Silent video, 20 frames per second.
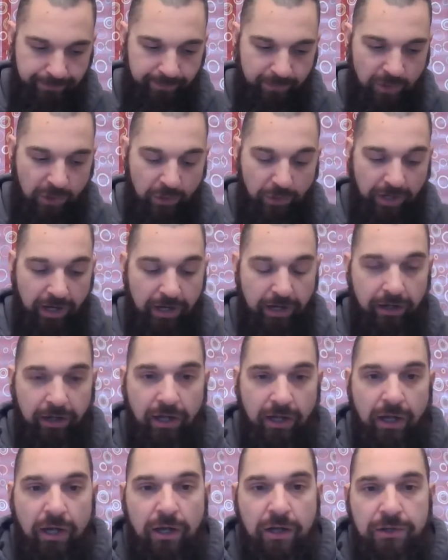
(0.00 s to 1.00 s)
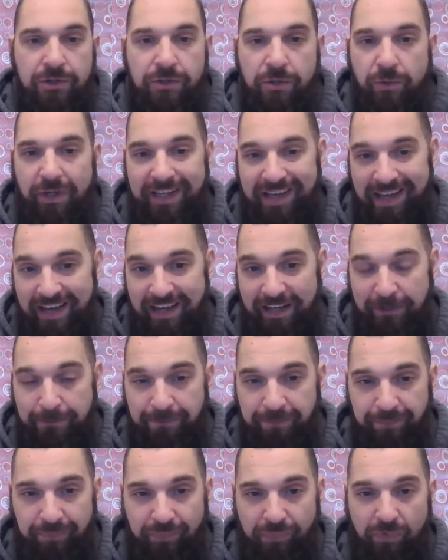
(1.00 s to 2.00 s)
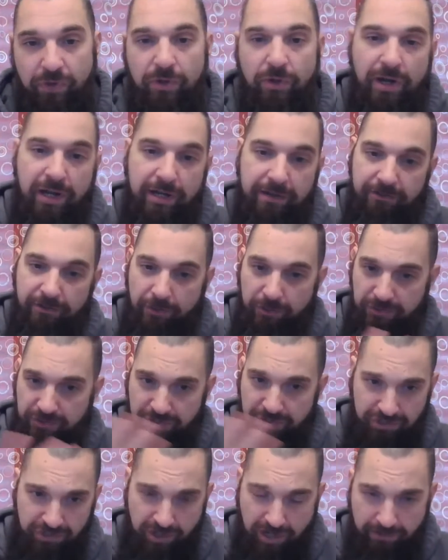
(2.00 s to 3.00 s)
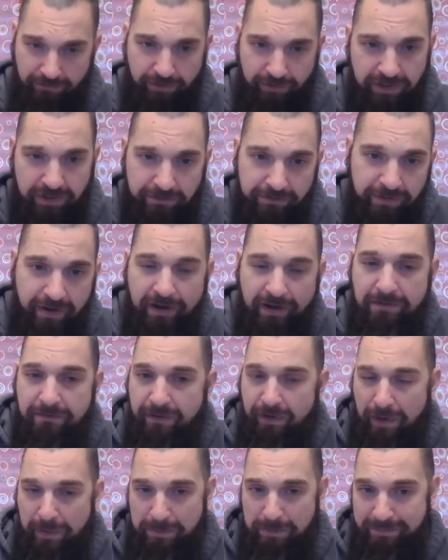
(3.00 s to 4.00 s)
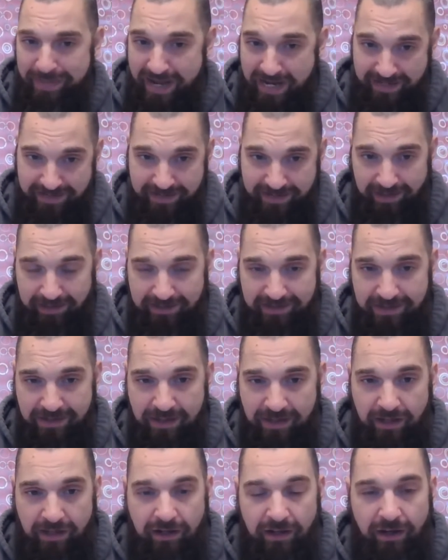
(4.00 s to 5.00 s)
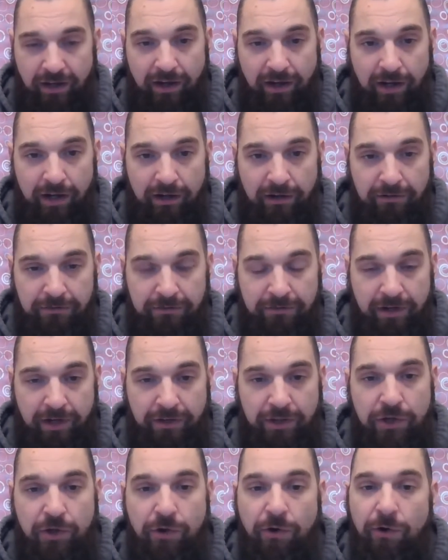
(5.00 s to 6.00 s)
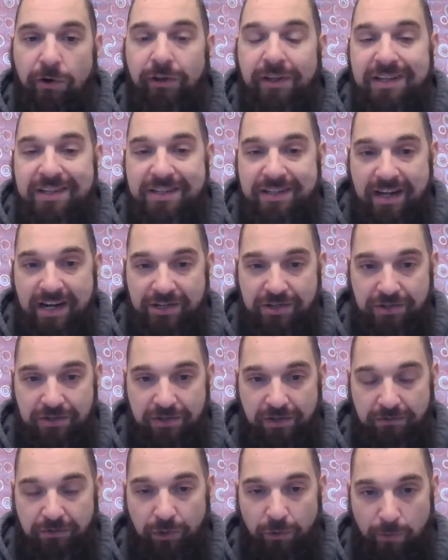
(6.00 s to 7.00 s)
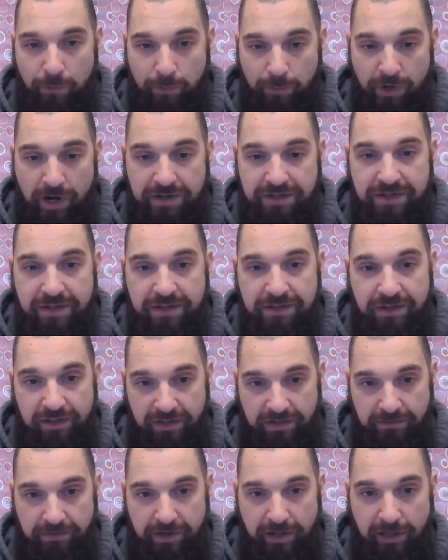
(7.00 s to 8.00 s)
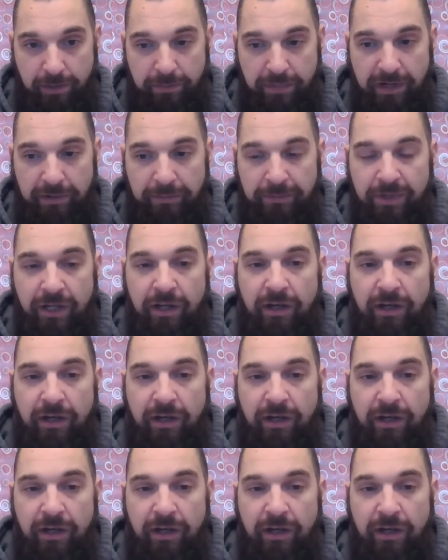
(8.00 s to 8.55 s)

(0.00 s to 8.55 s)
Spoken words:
Okay. So again, those just covering the very, very basics of the early stages of the group process and development.